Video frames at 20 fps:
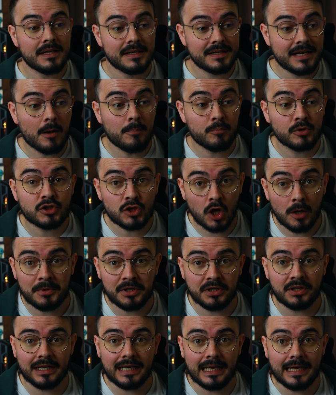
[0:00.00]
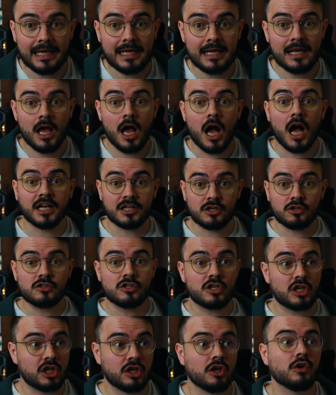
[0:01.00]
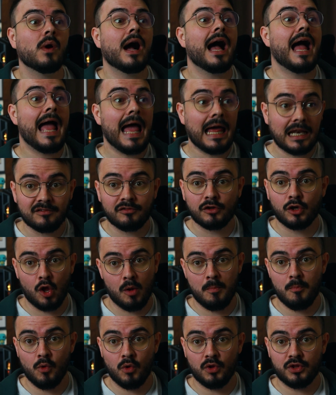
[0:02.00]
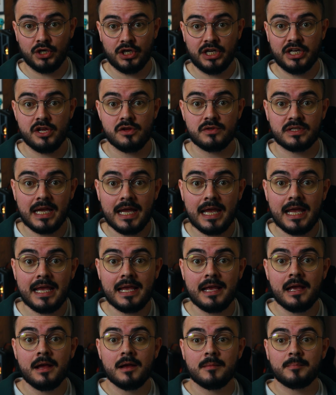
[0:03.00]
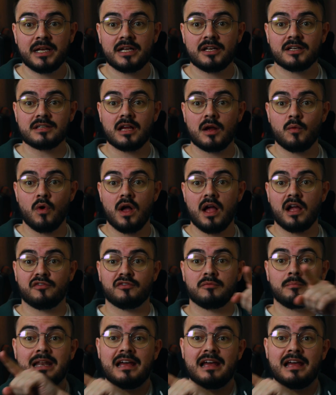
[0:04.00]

Now, predominantly, I use Q a hell of a lot more than I use E because I work from